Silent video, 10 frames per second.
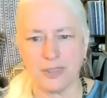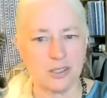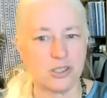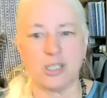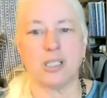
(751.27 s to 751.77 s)

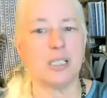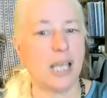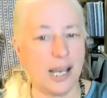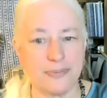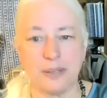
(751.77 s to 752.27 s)
she didn't
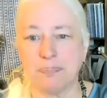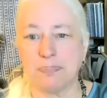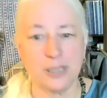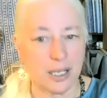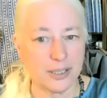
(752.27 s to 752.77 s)
have the
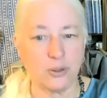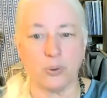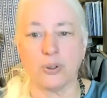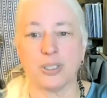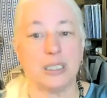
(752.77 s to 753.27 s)
blood
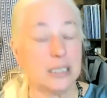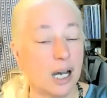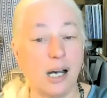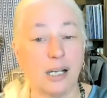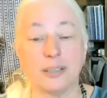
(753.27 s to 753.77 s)
or the
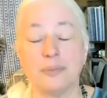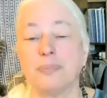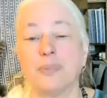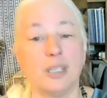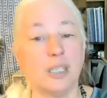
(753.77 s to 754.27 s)
yang
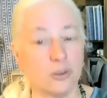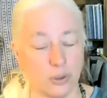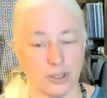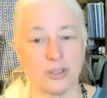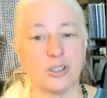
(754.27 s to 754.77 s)
in
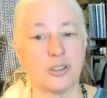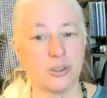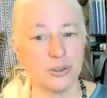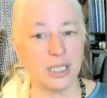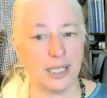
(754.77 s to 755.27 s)
order to
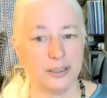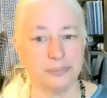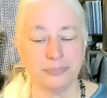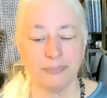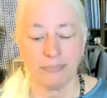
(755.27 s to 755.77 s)
do that.
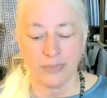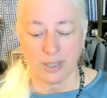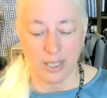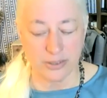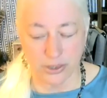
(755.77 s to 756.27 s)

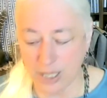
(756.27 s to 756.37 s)
And